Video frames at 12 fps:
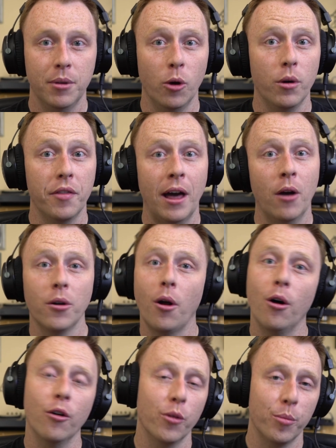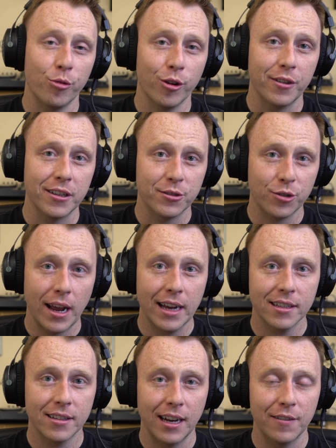without all of the previous
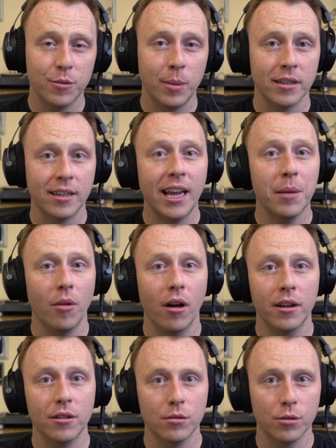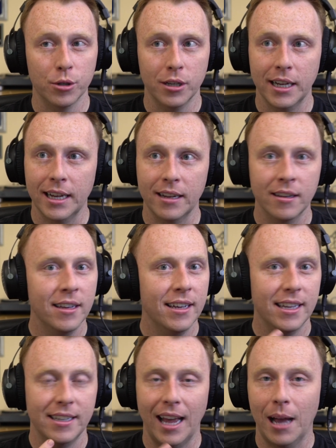tracks that I've spent time on, learning,
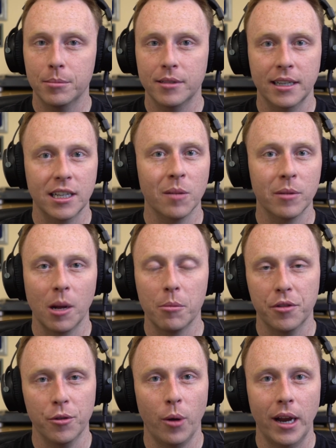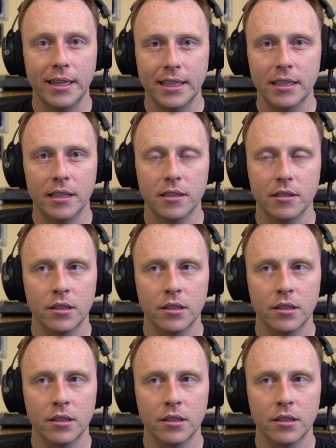adapting, coming up with new ideas,